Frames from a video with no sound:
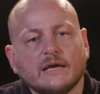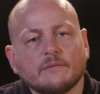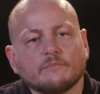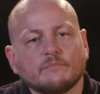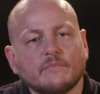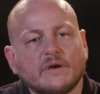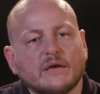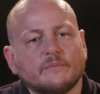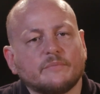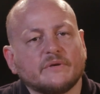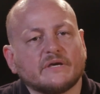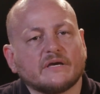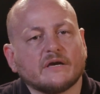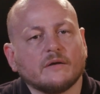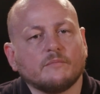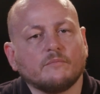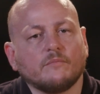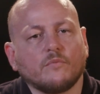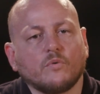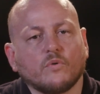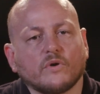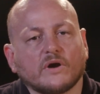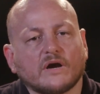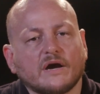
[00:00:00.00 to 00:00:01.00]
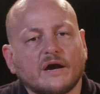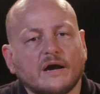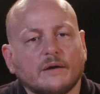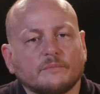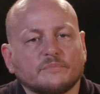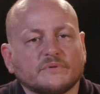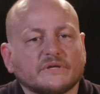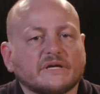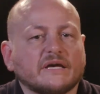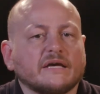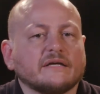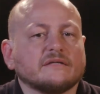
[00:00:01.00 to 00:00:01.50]
may become more
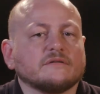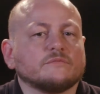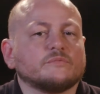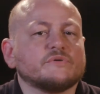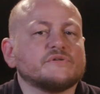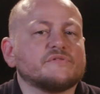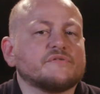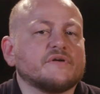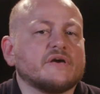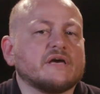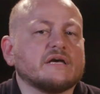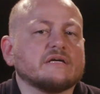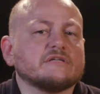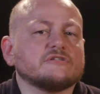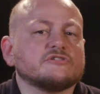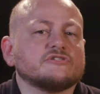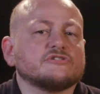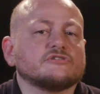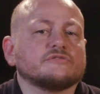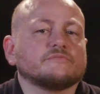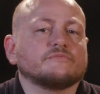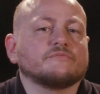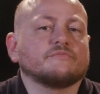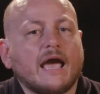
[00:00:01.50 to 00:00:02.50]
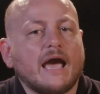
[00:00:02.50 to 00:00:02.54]
complicated with age.